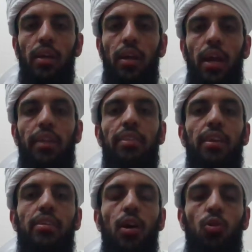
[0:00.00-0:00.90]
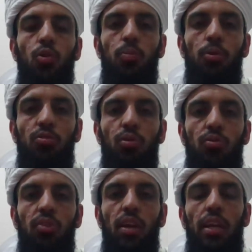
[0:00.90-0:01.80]
and that are open
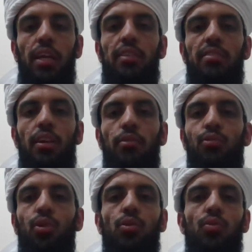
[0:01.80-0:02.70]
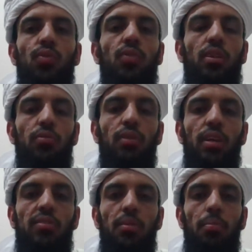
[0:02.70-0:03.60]
source. Let's say if you are using the
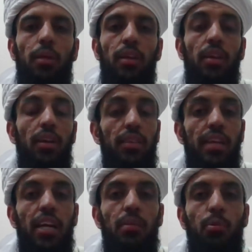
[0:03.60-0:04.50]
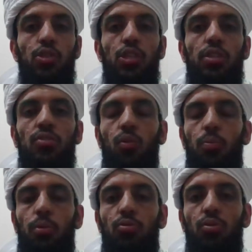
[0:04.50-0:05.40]
VLC player, that project is
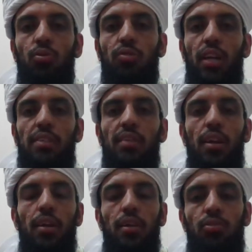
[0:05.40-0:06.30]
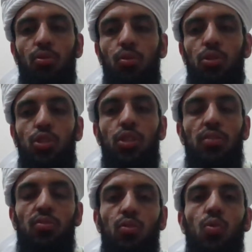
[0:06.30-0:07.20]
open source, right? So
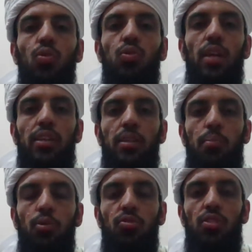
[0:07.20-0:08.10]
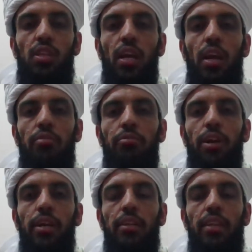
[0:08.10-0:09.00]
just go to that repository and
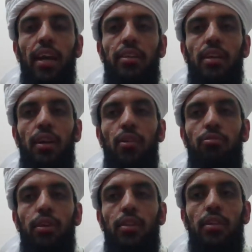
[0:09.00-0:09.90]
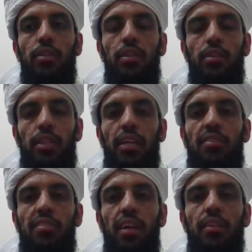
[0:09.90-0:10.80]
find that whether the tech
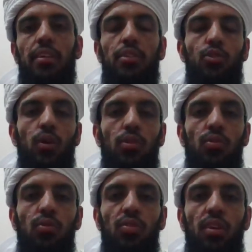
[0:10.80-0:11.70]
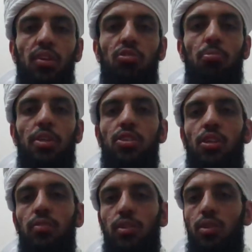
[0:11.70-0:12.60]
stack that you are using is
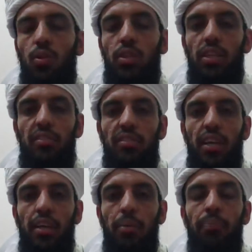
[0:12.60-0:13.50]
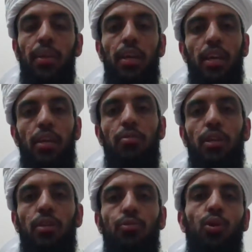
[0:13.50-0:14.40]
matching with your tech stack. Even
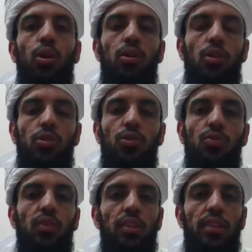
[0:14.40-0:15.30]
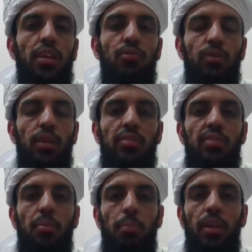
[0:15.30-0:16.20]
if you are not using that
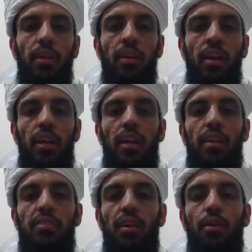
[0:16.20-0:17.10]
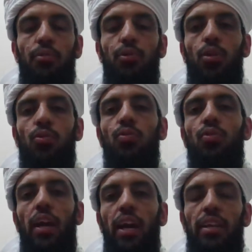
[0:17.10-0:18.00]
VLC player, let's say if you are
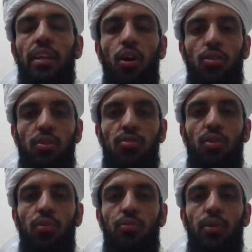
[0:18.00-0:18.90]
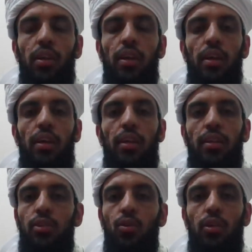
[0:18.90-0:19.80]
using any other software
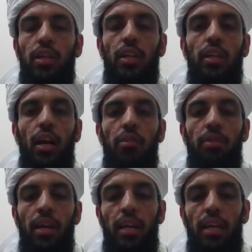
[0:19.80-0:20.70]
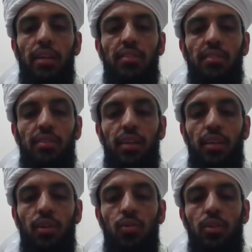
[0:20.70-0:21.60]
in your daily life, let's take
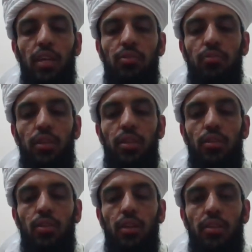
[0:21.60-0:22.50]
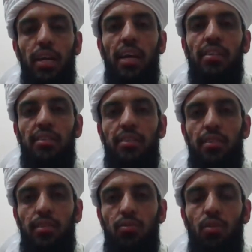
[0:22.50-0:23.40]
a look that whether that
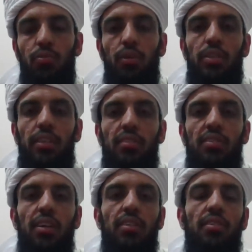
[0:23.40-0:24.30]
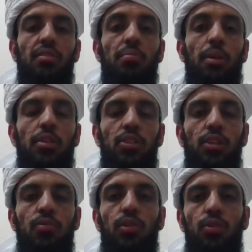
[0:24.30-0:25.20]
software tech stack is
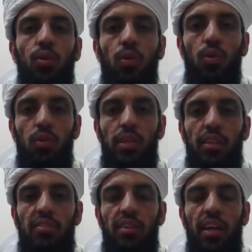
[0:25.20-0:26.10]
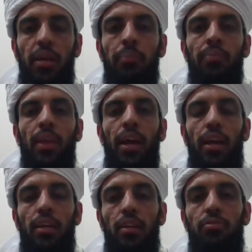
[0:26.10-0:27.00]
matching with your own tech stack,
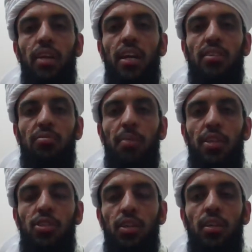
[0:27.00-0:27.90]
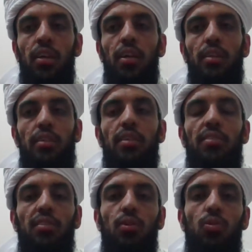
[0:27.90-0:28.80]
and if that is matching, this
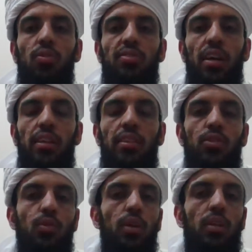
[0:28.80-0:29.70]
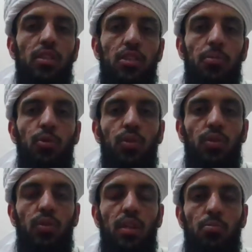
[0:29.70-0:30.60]
is a good sign that you can contribute
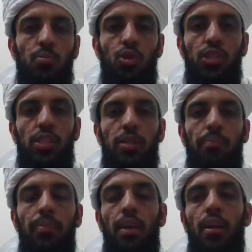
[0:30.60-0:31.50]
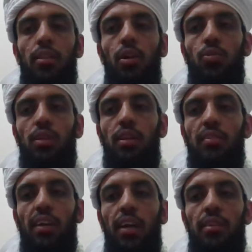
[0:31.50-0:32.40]
into that project. Now there
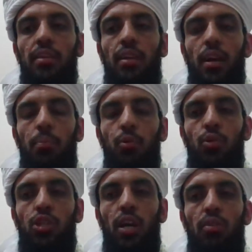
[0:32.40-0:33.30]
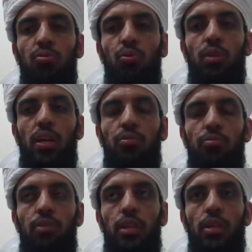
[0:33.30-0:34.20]
is another approach also, that
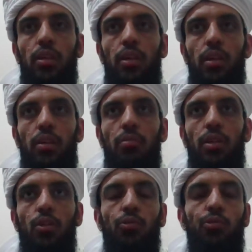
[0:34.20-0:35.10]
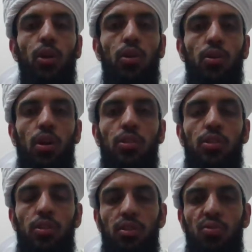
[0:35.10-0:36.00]
even if you are not
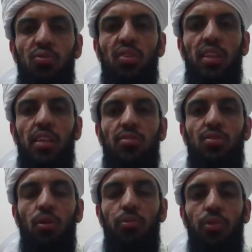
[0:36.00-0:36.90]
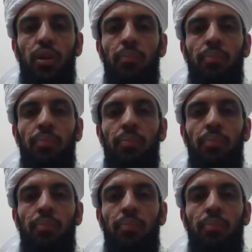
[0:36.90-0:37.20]
using that software,